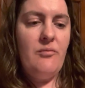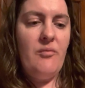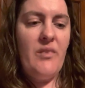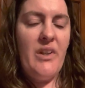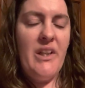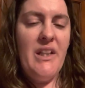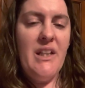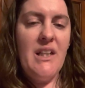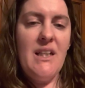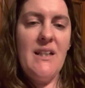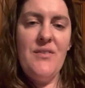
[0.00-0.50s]

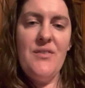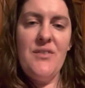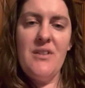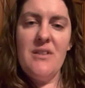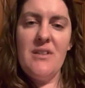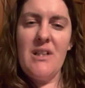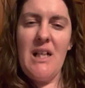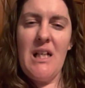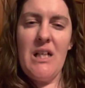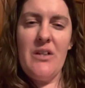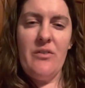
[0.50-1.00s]
it gives
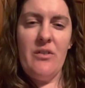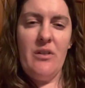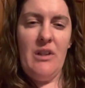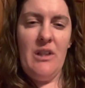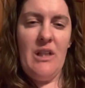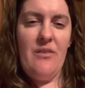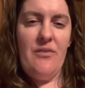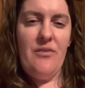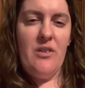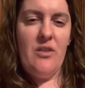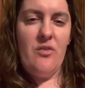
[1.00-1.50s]
us kind of a
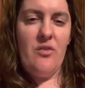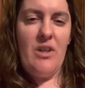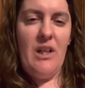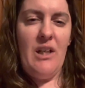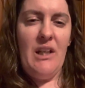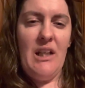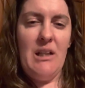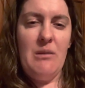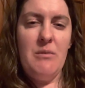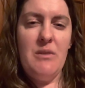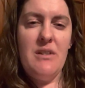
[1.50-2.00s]
left and
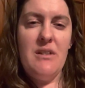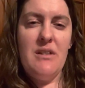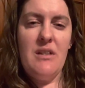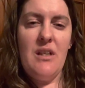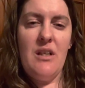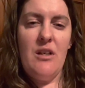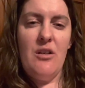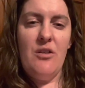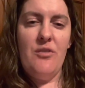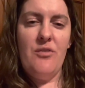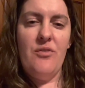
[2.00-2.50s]
right limits
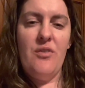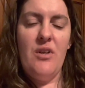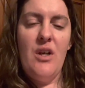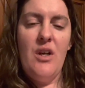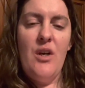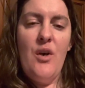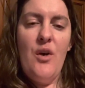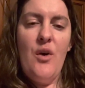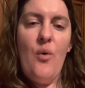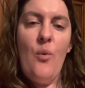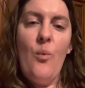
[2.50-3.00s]
of
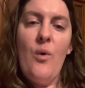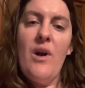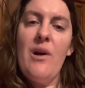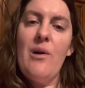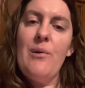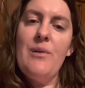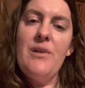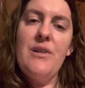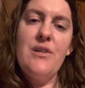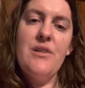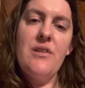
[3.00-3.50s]

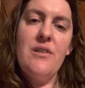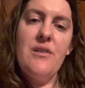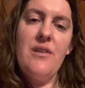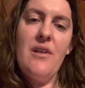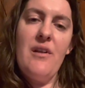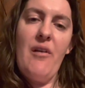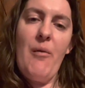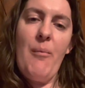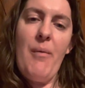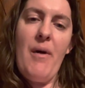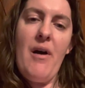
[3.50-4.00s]
where we should
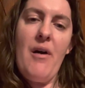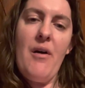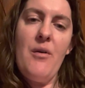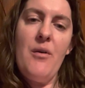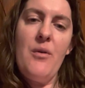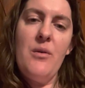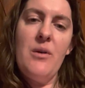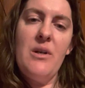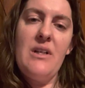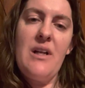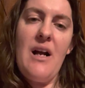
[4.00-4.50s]
think
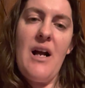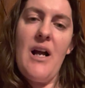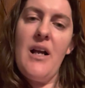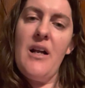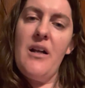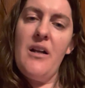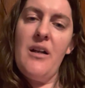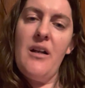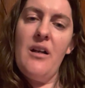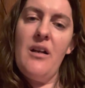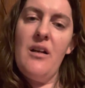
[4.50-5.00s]
about
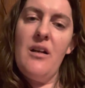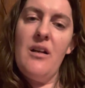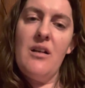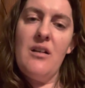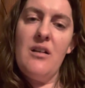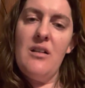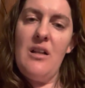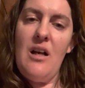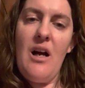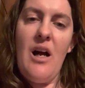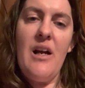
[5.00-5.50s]
guiding a
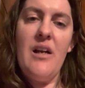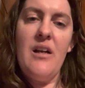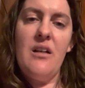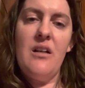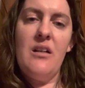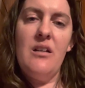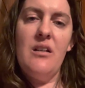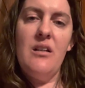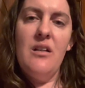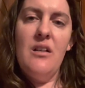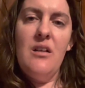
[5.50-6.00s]

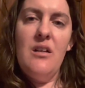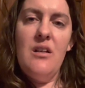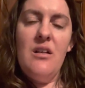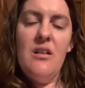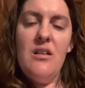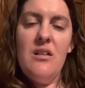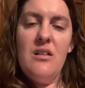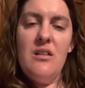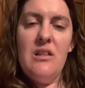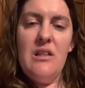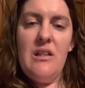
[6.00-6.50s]
client
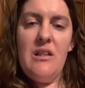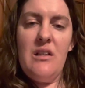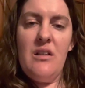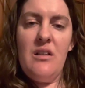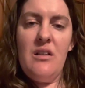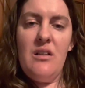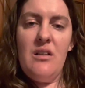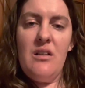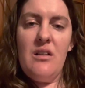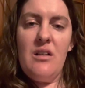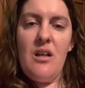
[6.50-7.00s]

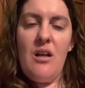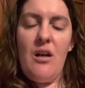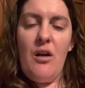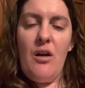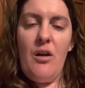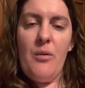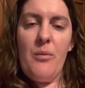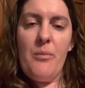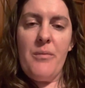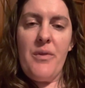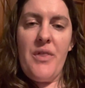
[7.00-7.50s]
in
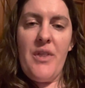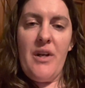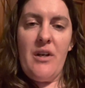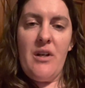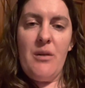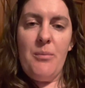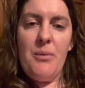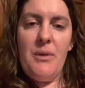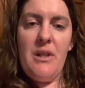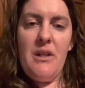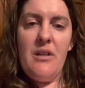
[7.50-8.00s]

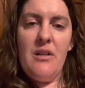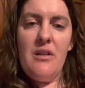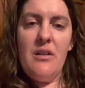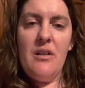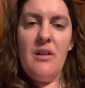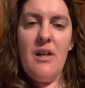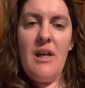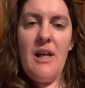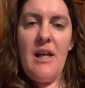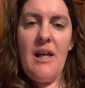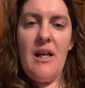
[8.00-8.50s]
therapy.
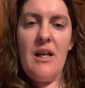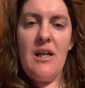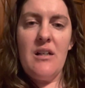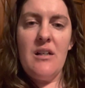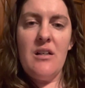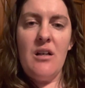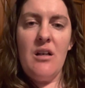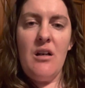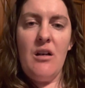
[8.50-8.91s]
And